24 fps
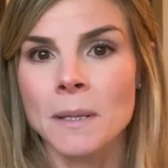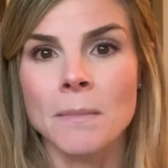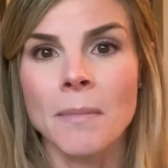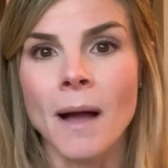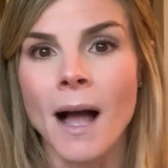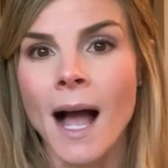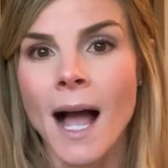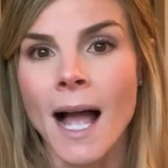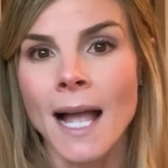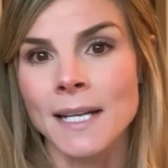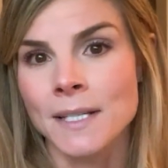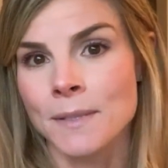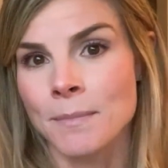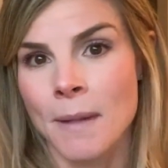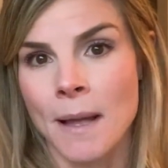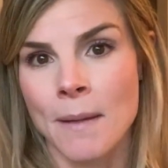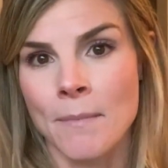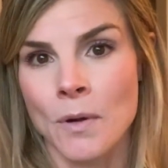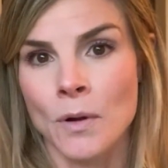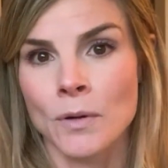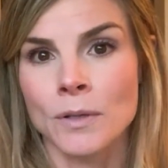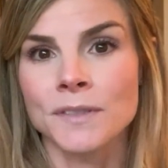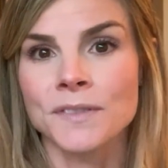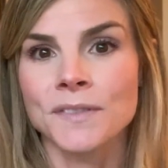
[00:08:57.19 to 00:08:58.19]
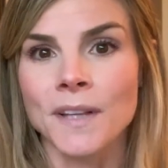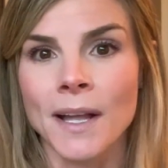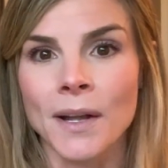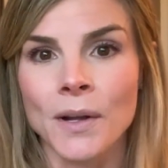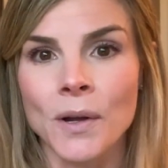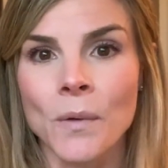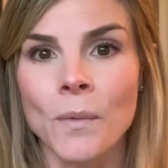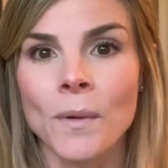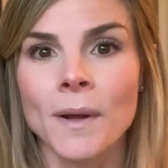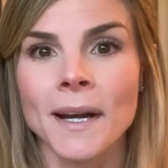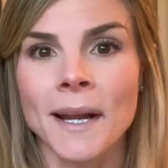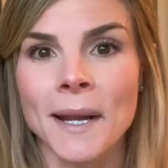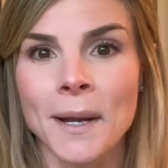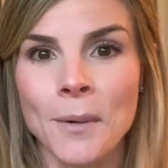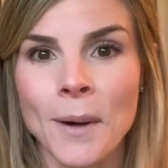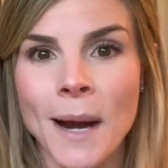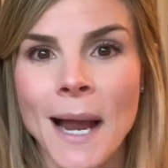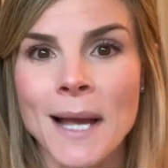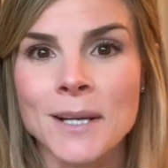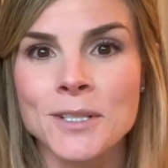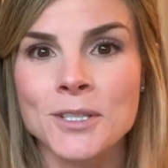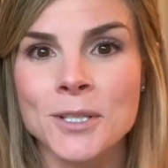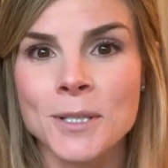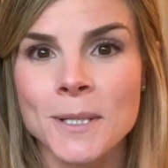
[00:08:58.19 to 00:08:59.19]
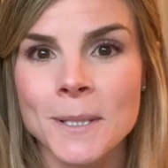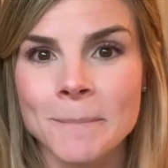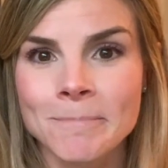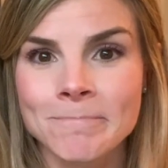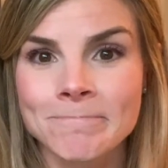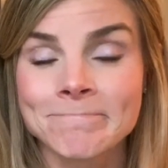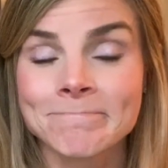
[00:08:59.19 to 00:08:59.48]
behind my motorcycle when I crashed.